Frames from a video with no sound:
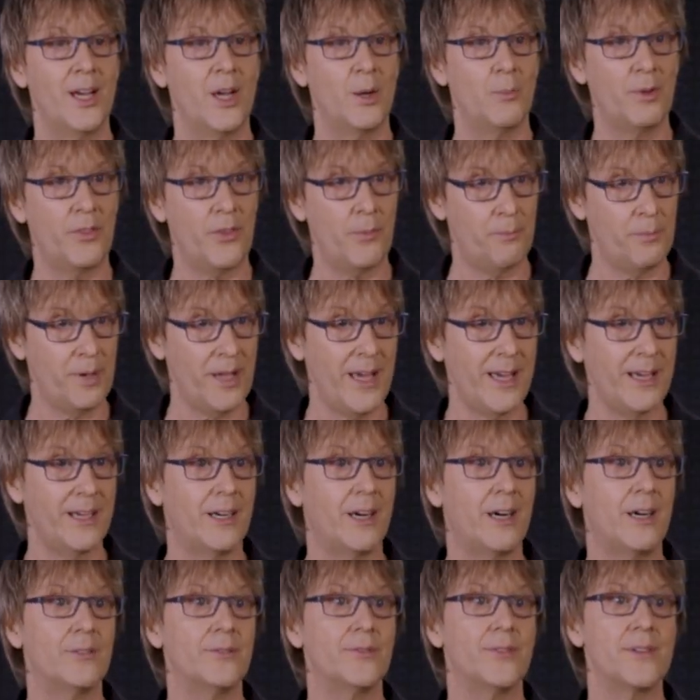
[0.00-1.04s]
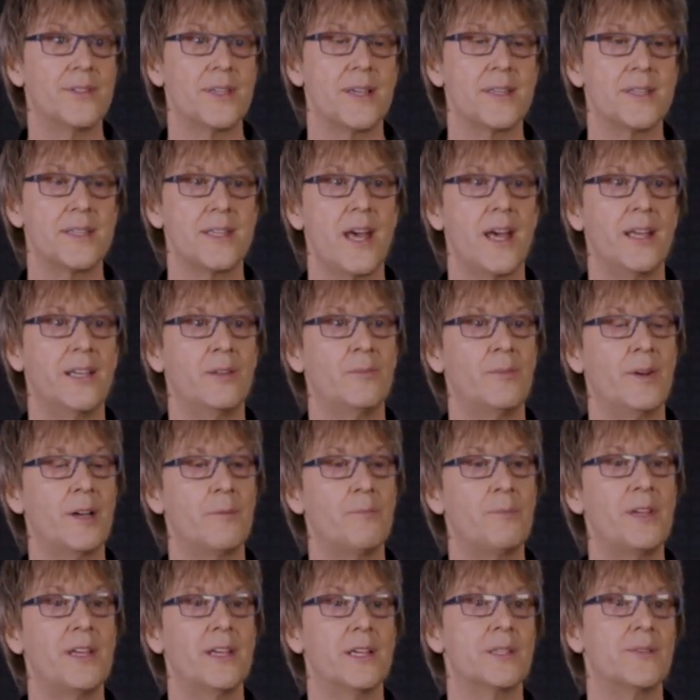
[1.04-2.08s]
But the payoff, as I said in my
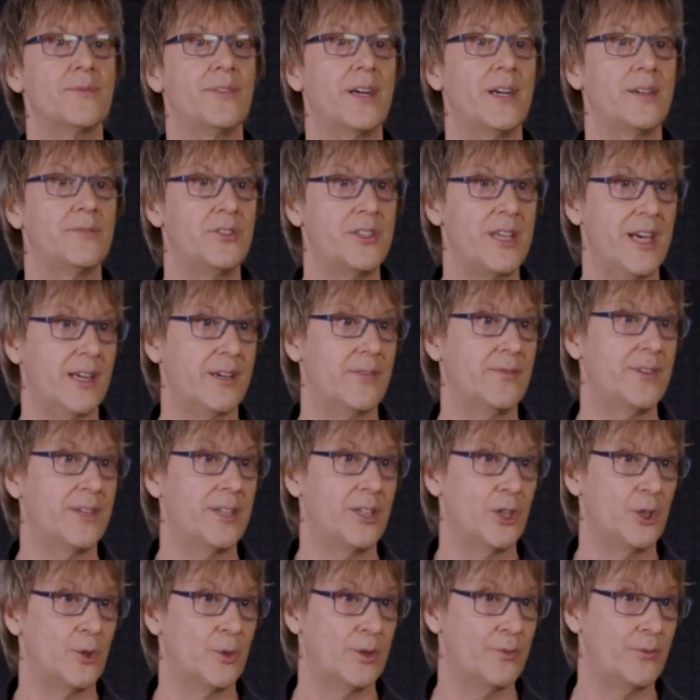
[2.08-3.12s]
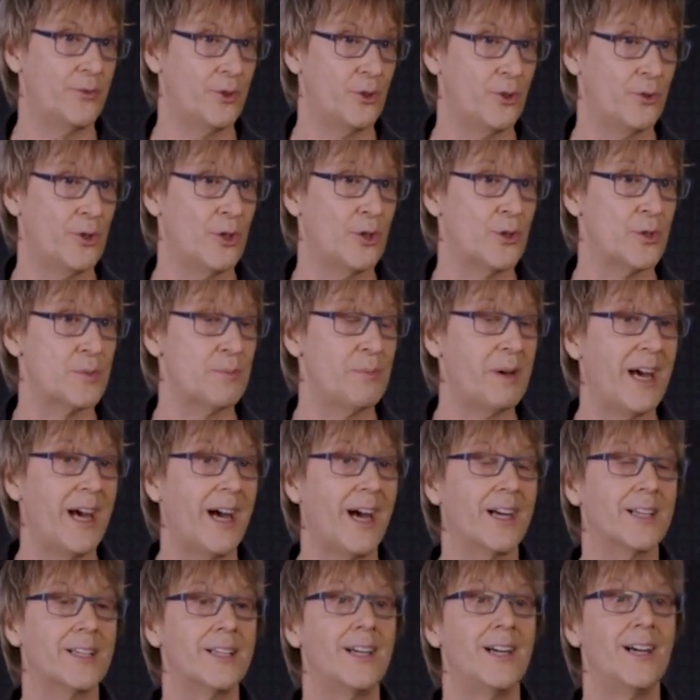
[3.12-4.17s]
PS5 tech video a few years
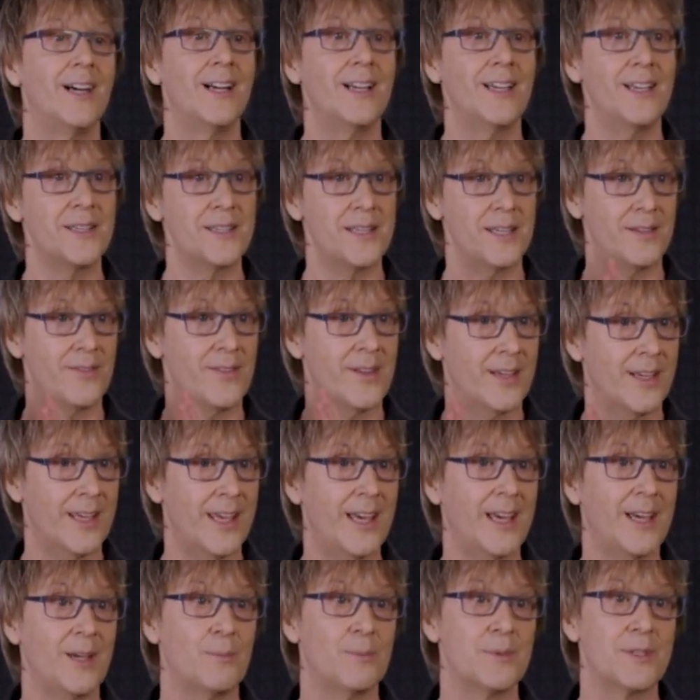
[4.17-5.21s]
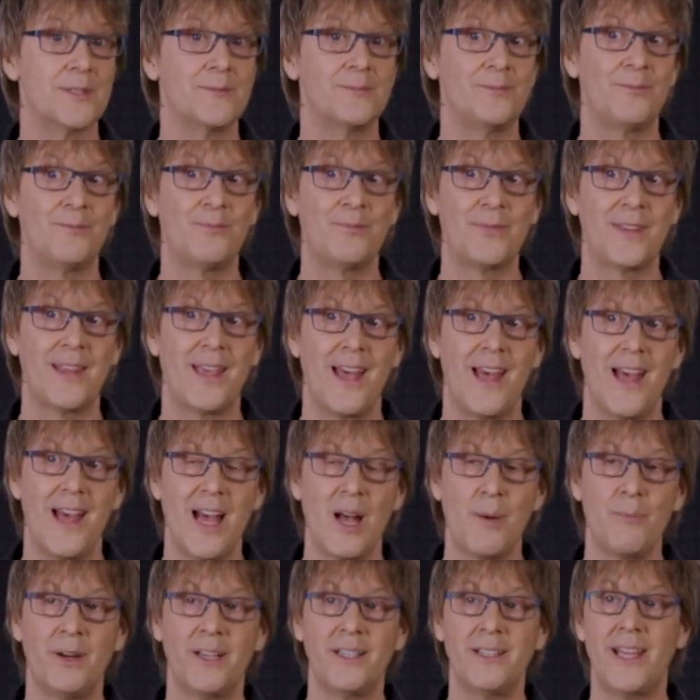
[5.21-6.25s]
back, is in the games.
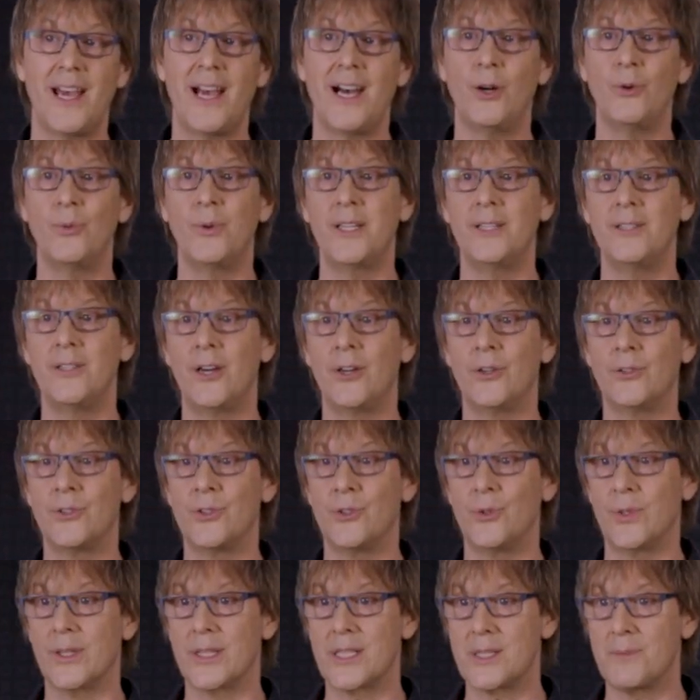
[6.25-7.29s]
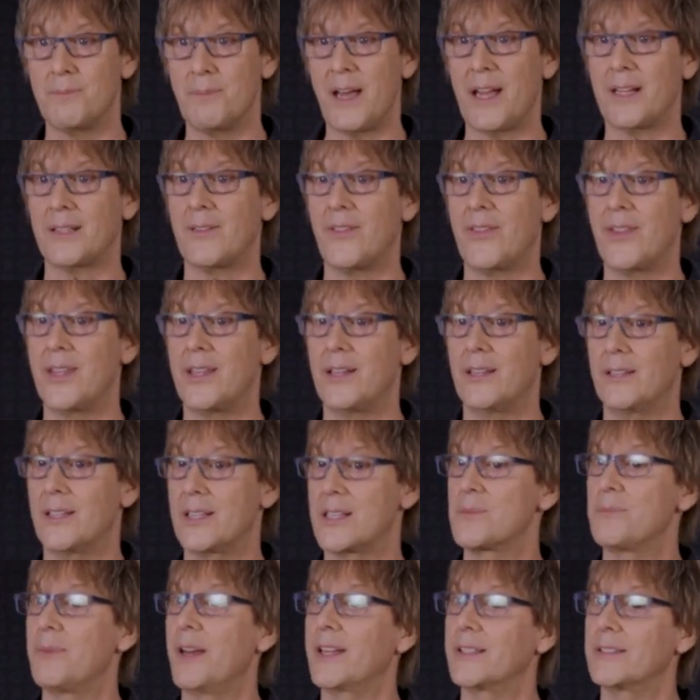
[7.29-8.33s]
And by now we know to expect the
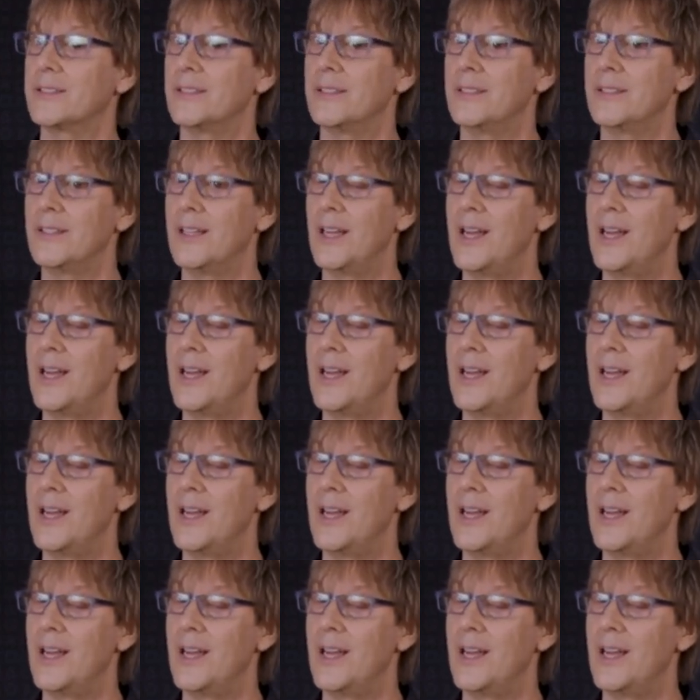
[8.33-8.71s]
unexpected.